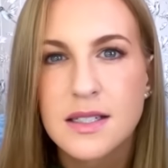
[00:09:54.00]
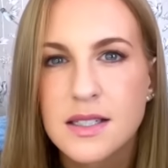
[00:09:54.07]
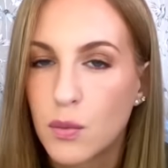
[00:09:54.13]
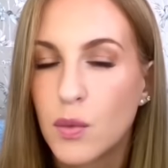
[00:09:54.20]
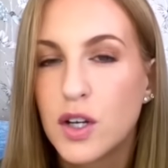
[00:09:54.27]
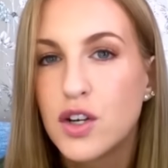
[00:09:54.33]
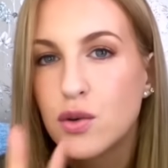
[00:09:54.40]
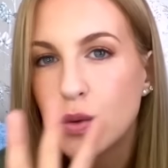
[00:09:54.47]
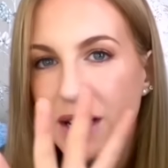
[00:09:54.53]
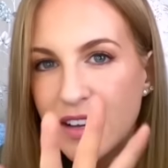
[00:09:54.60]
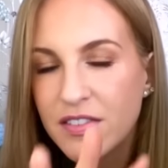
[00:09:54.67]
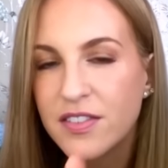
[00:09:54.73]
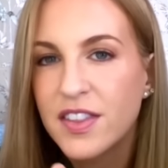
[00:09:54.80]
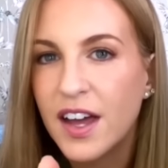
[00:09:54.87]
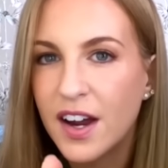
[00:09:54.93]
When you
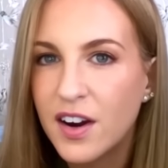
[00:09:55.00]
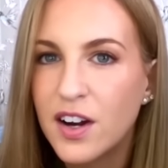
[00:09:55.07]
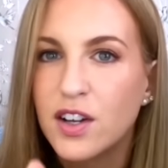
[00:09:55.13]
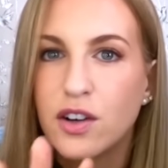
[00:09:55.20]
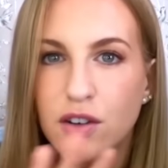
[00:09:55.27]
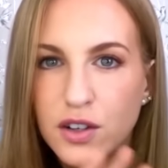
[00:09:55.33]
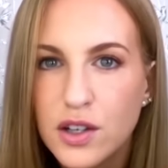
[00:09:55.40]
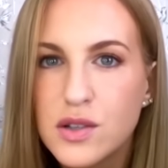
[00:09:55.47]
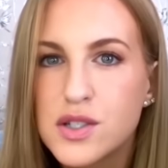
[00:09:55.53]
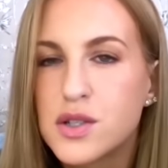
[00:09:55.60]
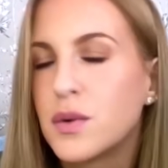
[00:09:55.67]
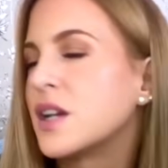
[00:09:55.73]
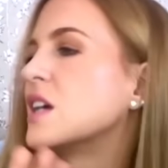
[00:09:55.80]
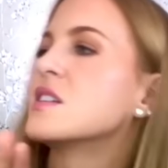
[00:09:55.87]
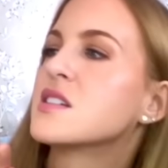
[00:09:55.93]
live there and you're used
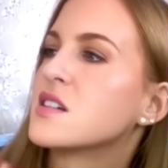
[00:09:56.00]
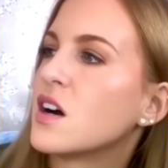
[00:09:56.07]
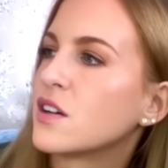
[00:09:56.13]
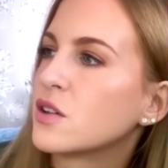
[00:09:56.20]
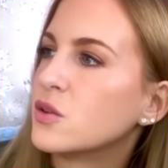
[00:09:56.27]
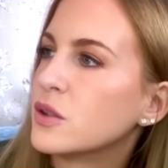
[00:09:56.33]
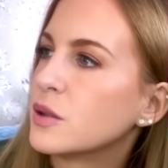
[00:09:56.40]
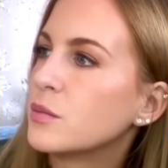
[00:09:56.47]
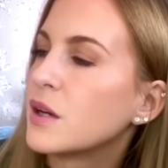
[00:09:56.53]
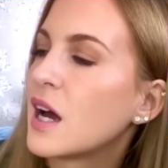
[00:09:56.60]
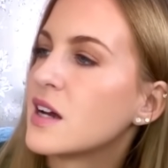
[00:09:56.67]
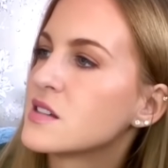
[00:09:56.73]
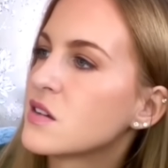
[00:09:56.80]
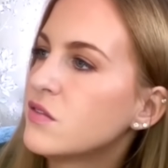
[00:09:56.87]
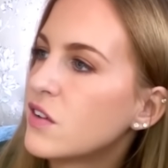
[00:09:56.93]
to it, it's not annoying. But
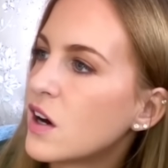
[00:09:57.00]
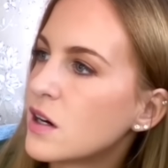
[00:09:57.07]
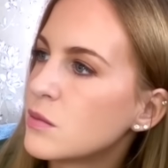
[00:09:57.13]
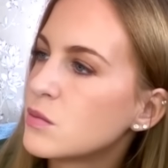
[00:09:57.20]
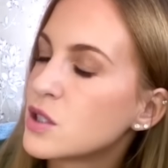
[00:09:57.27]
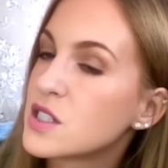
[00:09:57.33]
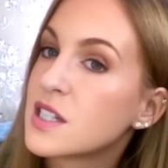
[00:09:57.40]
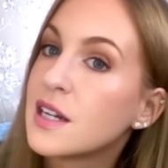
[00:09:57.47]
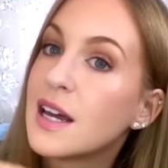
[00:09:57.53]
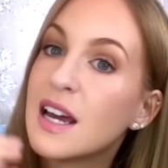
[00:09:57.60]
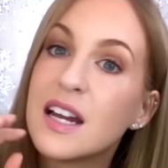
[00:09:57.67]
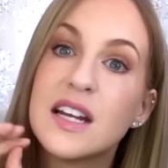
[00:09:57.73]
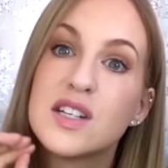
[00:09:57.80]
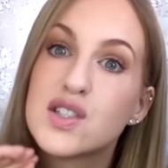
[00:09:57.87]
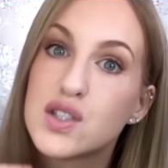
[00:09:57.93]
as a foreign person,
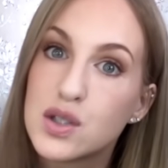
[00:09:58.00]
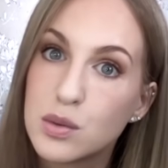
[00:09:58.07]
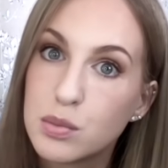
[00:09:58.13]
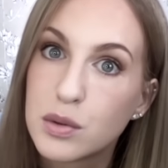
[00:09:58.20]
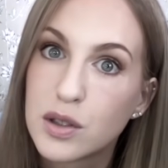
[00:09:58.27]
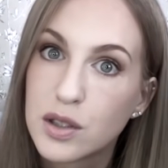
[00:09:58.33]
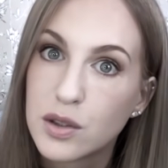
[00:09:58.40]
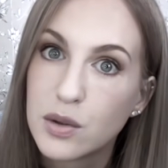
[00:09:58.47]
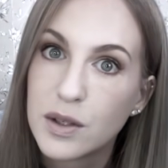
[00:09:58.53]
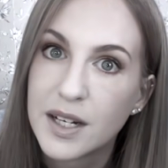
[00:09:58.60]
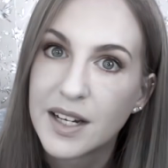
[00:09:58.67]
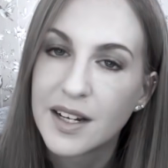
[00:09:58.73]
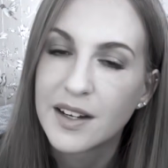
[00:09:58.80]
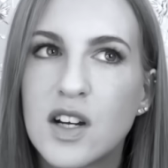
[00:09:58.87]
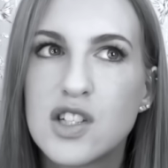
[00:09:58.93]
it is super
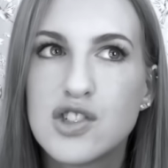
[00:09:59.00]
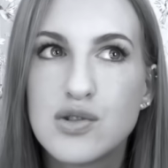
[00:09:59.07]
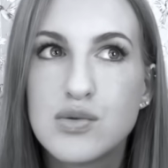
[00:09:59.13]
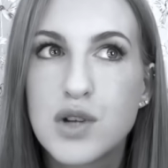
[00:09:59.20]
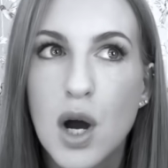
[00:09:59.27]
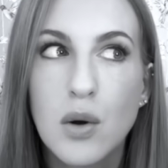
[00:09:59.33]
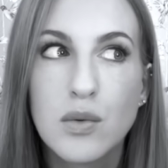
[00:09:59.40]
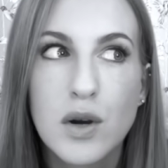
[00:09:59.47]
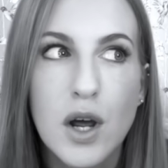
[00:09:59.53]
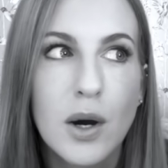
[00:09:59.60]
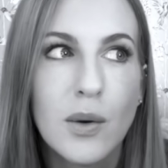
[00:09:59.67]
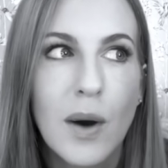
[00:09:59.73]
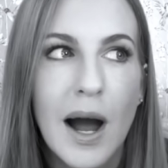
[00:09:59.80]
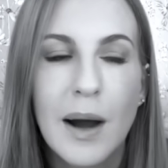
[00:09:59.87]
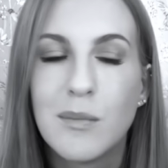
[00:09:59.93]
annoying because you don't
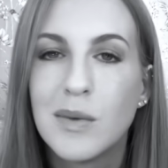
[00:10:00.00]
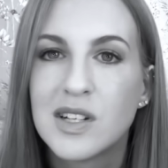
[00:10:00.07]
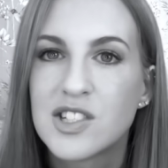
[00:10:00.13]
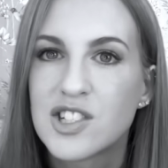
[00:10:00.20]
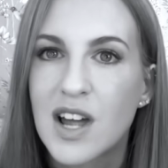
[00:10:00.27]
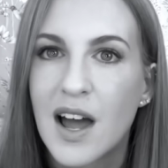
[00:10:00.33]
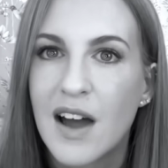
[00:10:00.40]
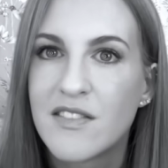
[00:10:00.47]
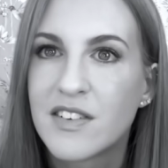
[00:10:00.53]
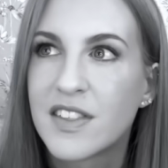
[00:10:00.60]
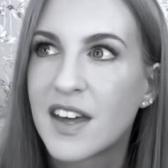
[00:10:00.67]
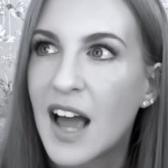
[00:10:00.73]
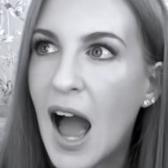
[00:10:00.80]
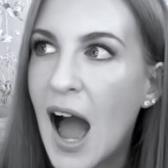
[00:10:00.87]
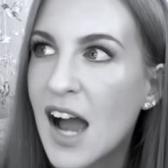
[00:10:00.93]
know how much
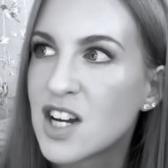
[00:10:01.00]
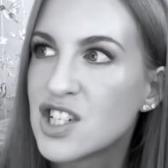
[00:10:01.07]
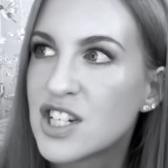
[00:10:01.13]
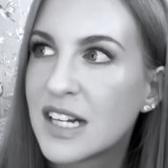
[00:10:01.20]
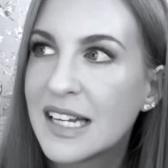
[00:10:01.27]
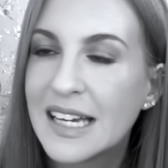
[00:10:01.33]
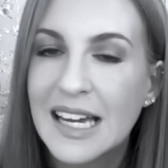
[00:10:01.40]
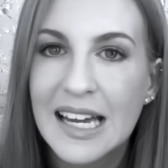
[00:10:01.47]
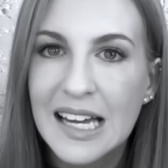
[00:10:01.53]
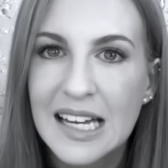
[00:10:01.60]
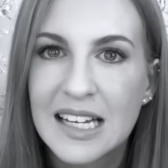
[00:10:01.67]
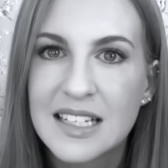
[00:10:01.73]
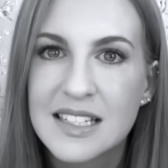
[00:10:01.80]
everything actually is.